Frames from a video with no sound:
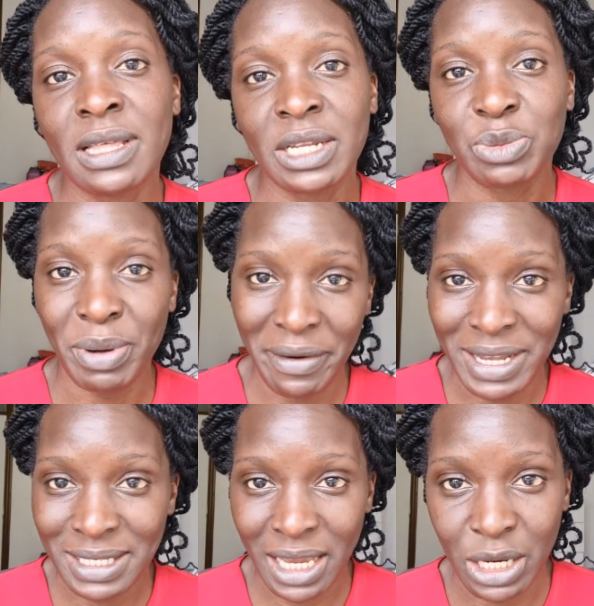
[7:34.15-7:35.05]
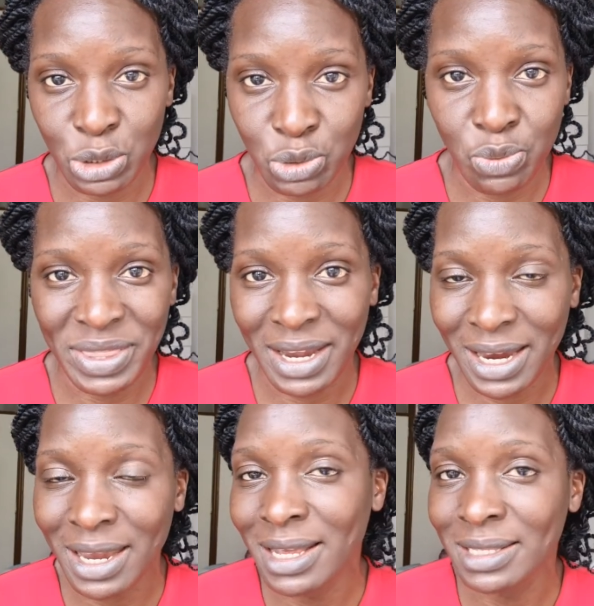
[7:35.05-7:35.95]
that parents can do with their
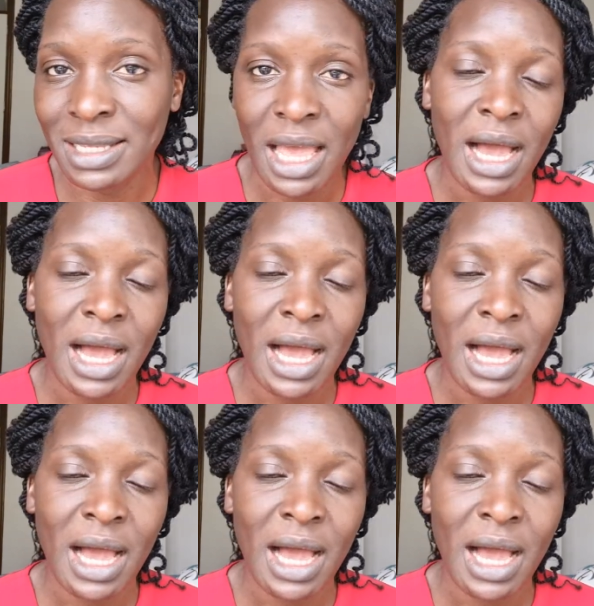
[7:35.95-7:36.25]
kids